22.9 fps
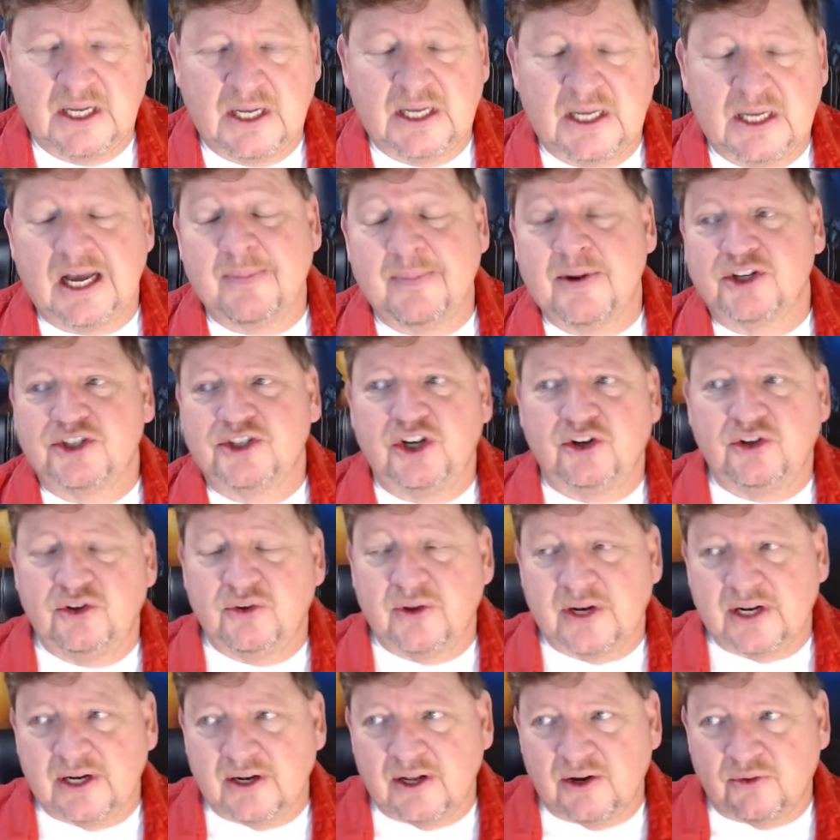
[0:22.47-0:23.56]
I'm going to show you
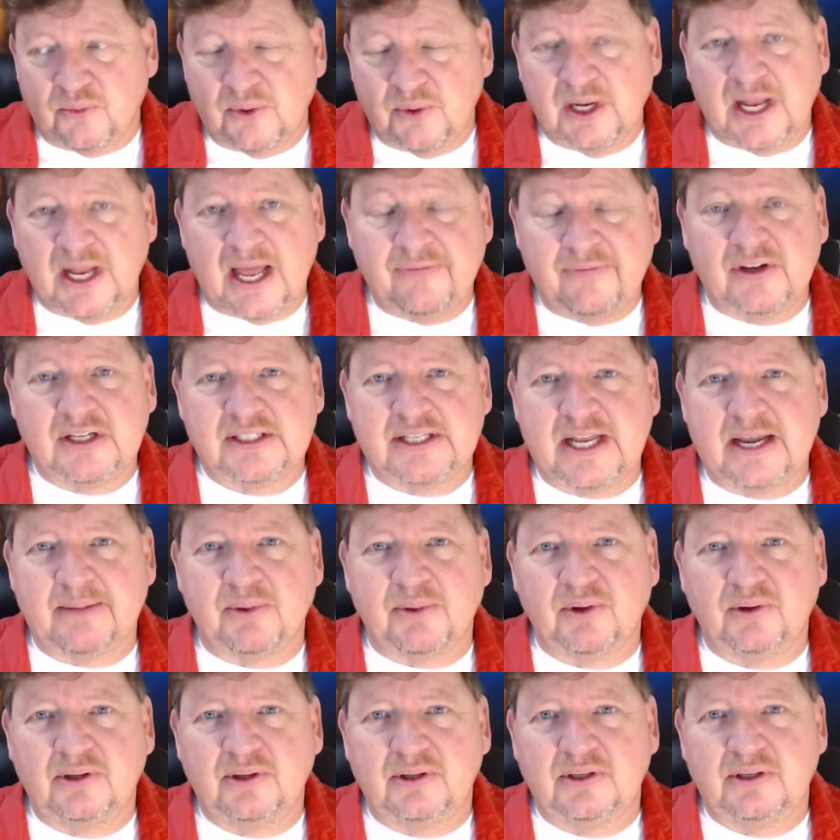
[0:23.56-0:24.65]
a, a real life
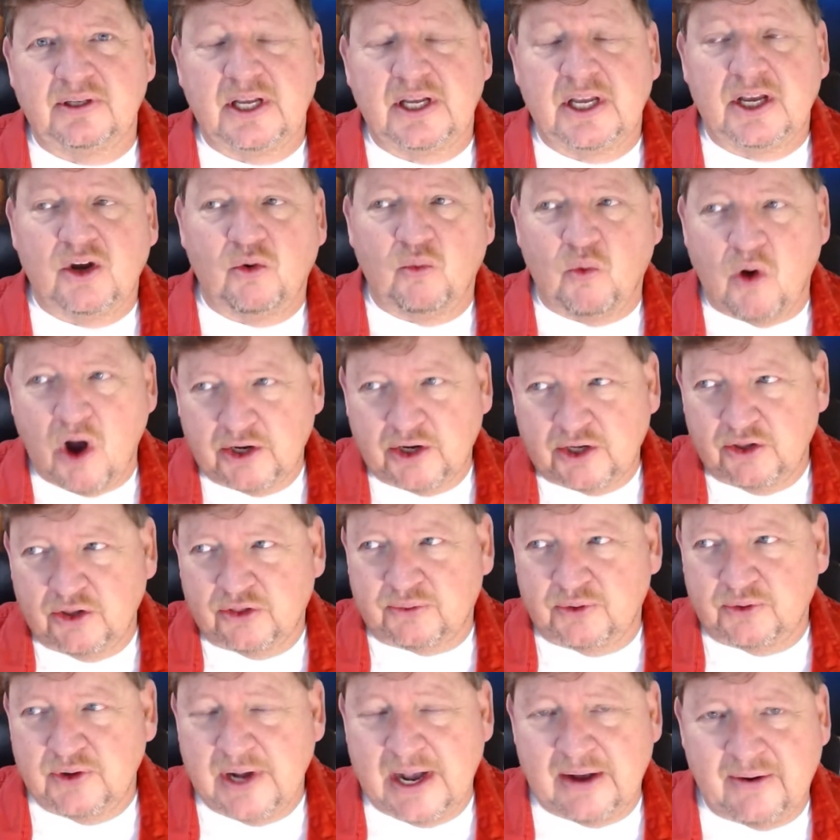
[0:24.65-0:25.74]
example, walk you
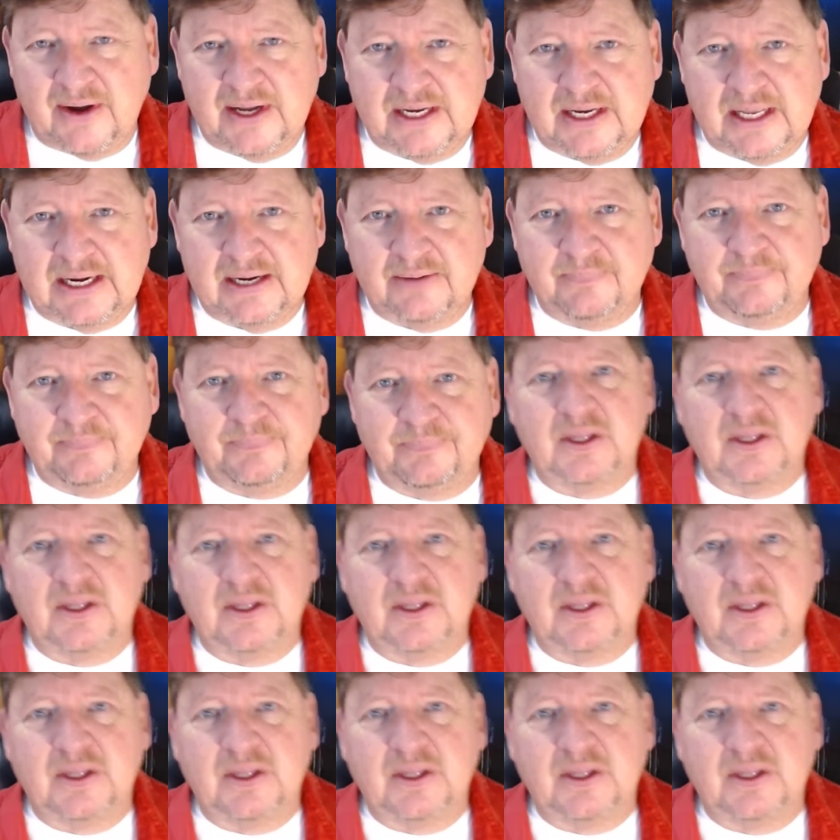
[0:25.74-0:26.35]
through how I did it.